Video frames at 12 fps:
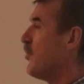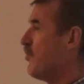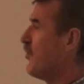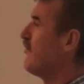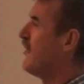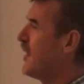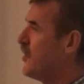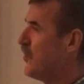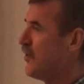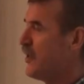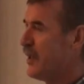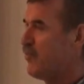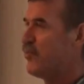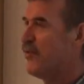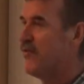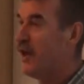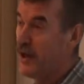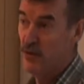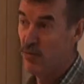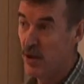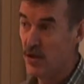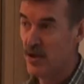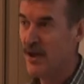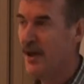provider that like
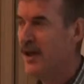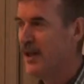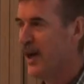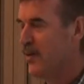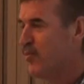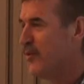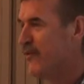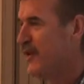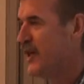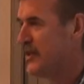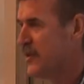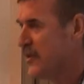Switch, that provides a